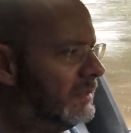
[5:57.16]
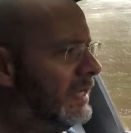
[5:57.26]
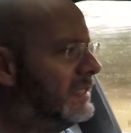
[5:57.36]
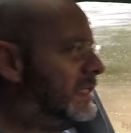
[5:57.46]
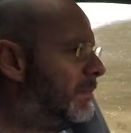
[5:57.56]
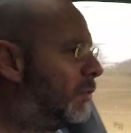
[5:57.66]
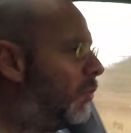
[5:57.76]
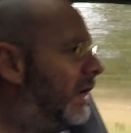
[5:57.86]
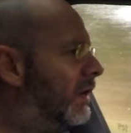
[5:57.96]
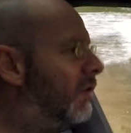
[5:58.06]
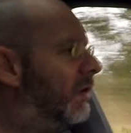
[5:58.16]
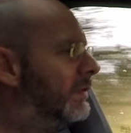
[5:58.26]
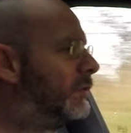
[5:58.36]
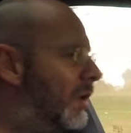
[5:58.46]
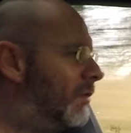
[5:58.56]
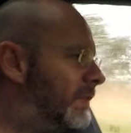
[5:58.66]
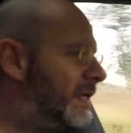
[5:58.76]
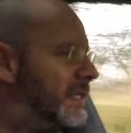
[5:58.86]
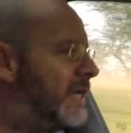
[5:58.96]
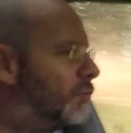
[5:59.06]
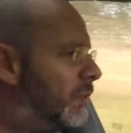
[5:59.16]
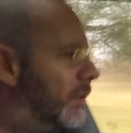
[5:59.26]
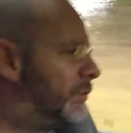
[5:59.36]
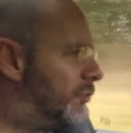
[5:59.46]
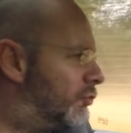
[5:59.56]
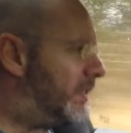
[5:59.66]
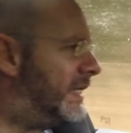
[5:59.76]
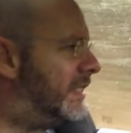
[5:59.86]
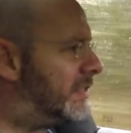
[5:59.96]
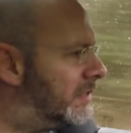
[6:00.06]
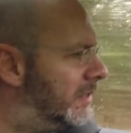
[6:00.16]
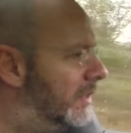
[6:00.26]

They dip quite a lot, and quite often there's hedgerows and trees